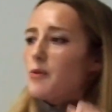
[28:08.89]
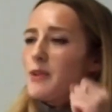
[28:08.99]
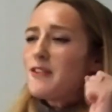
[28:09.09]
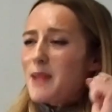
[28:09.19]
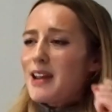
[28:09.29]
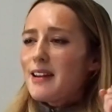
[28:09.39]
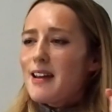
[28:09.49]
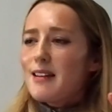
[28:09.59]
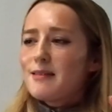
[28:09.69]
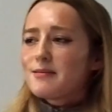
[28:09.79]
we've made
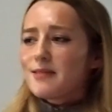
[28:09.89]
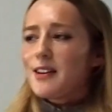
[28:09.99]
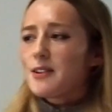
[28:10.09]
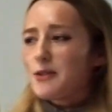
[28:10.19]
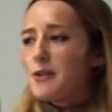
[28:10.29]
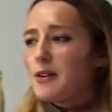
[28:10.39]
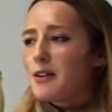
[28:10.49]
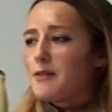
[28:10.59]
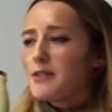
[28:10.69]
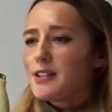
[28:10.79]
it kind of talk,
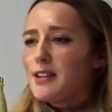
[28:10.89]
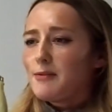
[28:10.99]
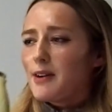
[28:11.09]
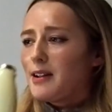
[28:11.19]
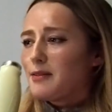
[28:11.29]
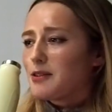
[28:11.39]
obviously, right?